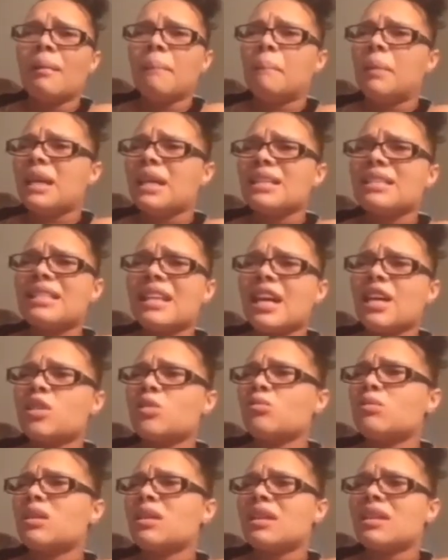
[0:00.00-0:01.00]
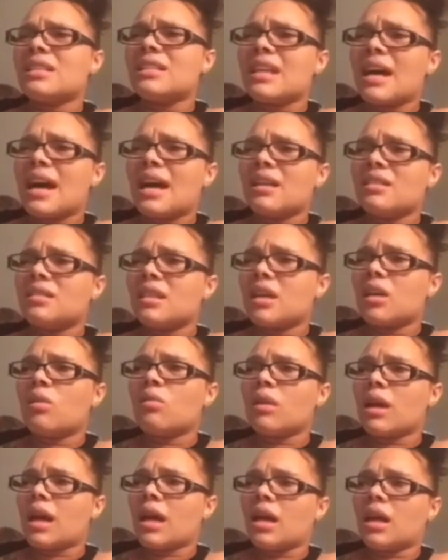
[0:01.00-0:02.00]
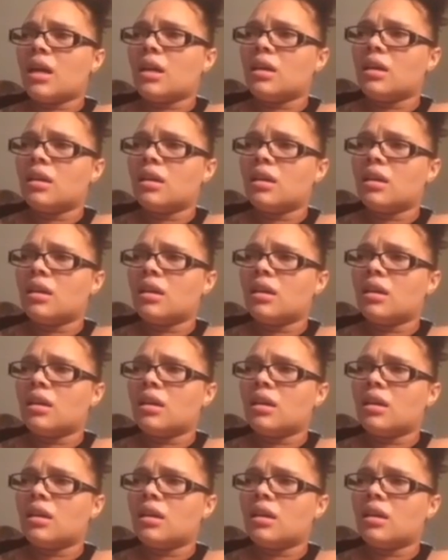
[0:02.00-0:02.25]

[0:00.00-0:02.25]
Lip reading: But instead, you took his side and said, okay.